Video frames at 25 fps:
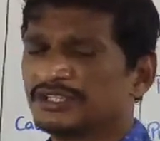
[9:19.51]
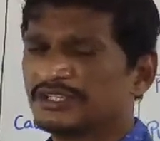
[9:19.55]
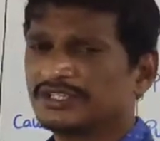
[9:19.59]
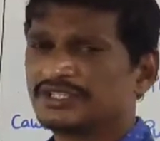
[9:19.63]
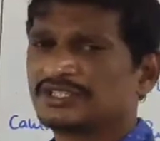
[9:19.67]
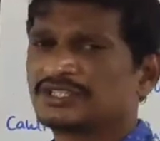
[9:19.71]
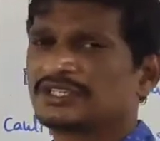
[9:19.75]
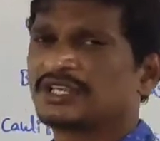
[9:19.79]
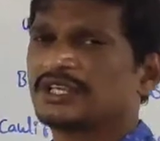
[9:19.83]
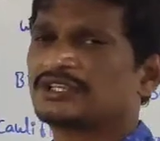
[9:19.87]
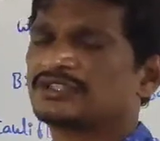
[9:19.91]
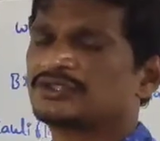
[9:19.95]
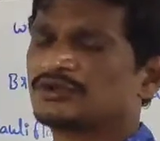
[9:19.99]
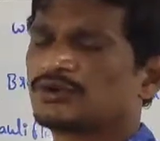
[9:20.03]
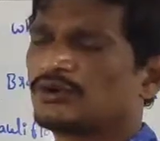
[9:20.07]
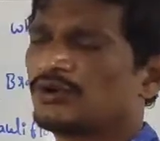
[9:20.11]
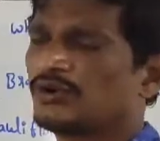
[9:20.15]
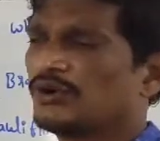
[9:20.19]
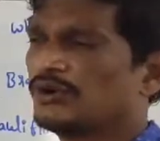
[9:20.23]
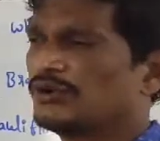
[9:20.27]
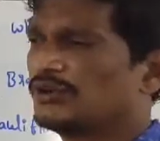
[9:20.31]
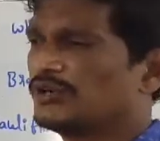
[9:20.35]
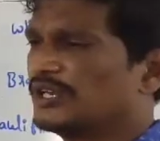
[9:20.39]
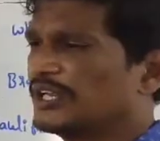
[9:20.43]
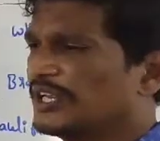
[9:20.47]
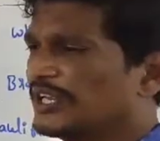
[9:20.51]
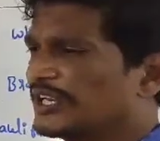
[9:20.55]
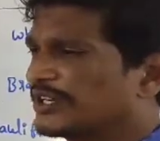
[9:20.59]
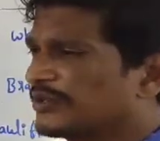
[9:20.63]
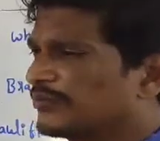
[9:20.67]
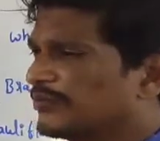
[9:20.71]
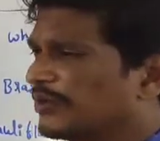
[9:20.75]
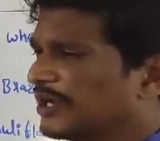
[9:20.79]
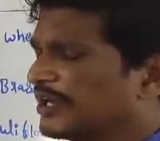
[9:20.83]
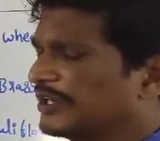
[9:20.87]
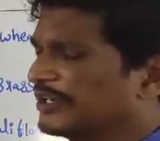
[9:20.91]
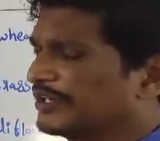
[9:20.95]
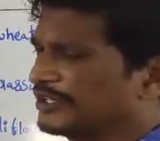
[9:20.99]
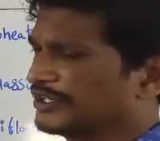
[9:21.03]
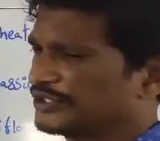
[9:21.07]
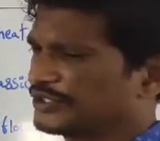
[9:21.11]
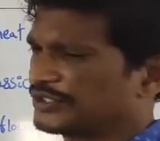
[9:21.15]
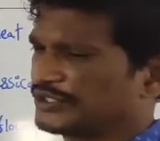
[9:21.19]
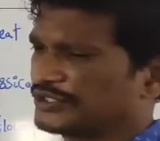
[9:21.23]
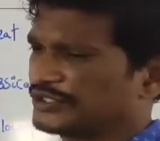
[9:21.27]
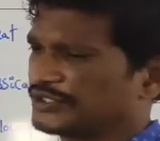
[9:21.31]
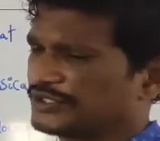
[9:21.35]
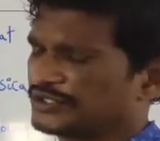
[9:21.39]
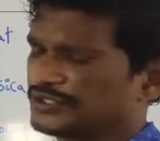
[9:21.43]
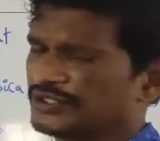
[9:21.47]
This is also called late blight
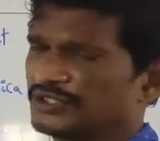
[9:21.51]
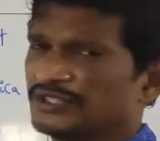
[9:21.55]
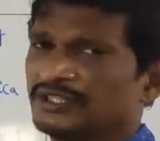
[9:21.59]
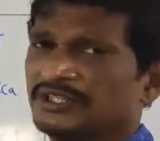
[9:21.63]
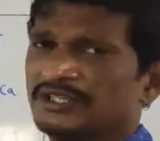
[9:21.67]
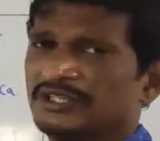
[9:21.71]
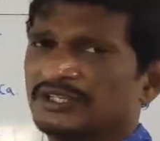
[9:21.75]
disease.